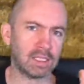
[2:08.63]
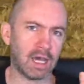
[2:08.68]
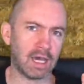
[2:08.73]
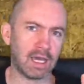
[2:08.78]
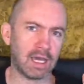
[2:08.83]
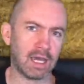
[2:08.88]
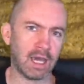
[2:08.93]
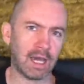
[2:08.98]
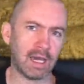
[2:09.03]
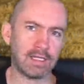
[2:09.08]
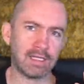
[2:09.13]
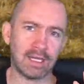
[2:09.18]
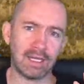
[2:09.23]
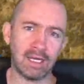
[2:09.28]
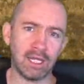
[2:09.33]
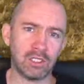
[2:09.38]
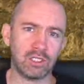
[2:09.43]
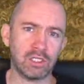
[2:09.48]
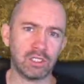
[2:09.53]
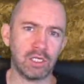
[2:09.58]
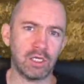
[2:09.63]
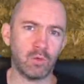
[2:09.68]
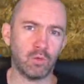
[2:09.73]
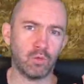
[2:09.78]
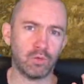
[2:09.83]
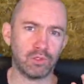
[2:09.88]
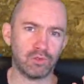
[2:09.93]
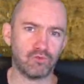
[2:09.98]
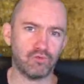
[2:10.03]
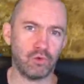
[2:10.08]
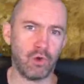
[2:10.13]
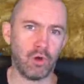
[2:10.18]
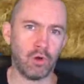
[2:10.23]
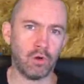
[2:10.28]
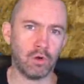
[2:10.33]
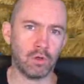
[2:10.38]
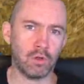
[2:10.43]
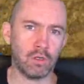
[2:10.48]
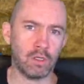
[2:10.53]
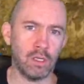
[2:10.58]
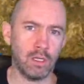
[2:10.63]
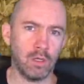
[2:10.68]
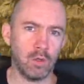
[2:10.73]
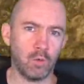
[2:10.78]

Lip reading: that I had initially was wrong,